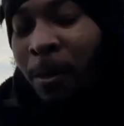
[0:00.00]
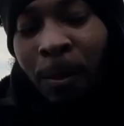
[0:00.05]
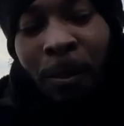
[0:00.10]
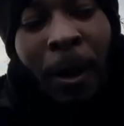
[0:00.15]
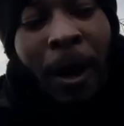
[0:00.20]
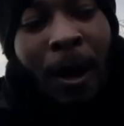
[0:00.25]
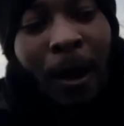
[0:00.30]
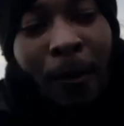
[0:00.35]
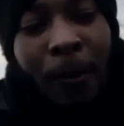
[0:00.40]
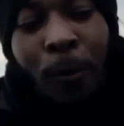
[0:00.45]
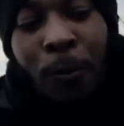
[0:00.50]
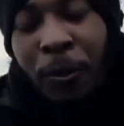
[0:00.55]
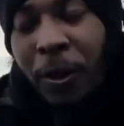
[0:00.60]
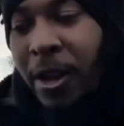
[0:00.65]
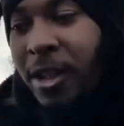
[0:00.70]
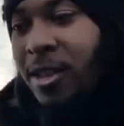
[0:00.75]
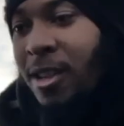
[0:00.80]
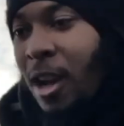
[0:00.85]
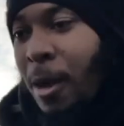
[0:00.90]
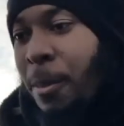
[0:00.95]
powerful
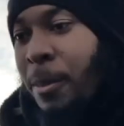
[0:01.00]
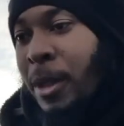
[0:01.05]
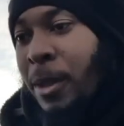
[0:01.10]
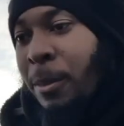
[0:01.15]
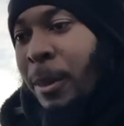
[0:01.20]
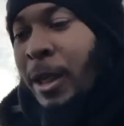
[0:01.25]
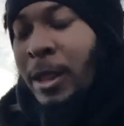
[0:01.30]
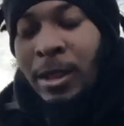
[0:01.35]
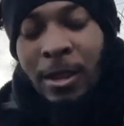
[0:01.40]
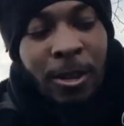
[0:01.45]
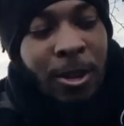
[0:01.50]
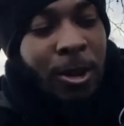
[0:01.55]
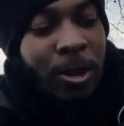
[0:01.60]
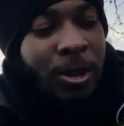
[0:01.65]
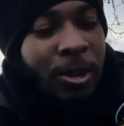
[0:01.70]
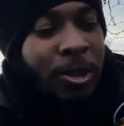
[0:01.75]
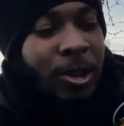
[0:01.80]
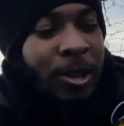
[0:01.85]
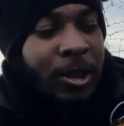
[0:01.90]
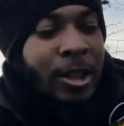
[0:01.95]
things coming, man.
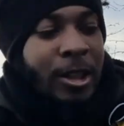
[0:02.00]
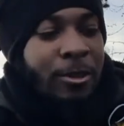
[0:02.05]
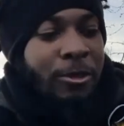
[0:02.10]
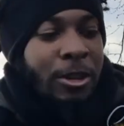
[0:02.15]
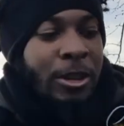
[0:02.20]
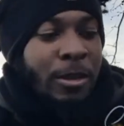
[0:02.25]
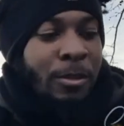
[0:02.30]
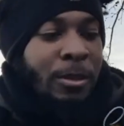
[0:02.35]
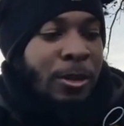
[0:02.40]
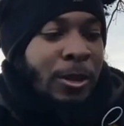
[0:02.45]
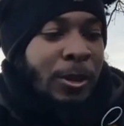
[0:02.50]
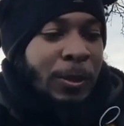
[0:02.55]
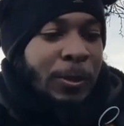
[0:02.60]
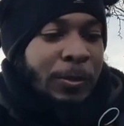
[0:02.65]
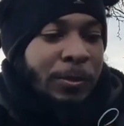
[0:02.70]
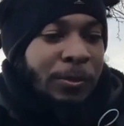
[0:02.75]
Go on, keep reading, bro.